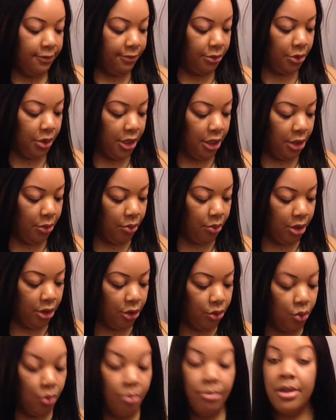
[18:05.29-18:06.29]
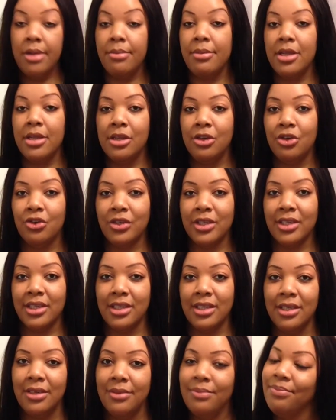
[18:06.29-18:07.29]
for anyone who may be
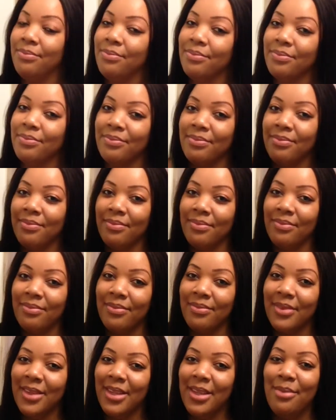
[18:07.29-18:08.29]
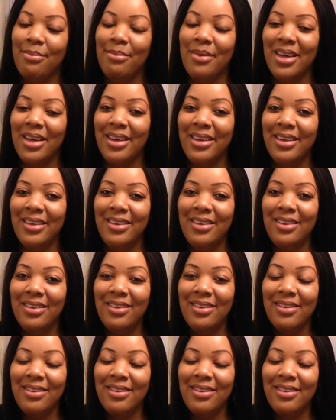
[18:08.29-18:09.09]
interested. Bye.